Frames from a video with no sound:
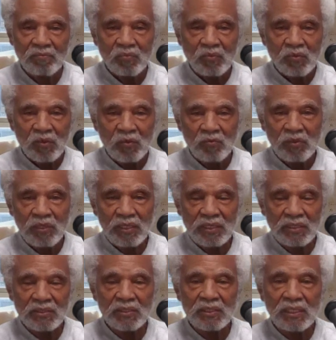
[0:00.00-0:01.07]
on one of
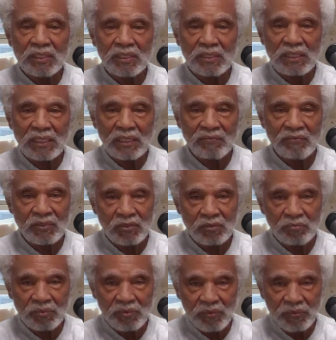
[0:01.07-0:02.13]
these nutty television
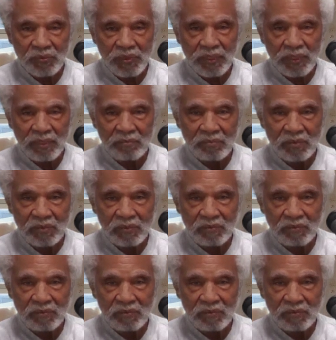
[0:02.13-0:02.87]
programs.